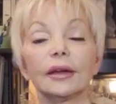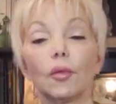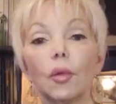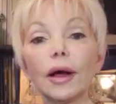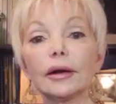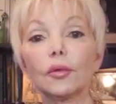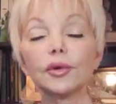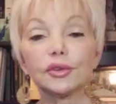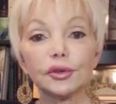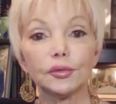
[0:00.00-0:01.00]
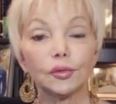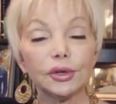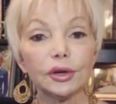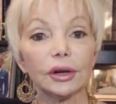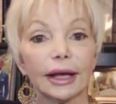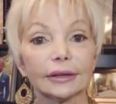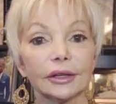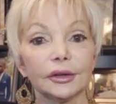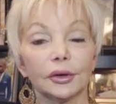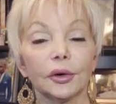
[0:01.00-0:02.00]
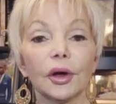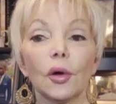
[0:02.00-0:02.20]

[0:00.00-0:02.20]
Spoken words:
What would you like to do?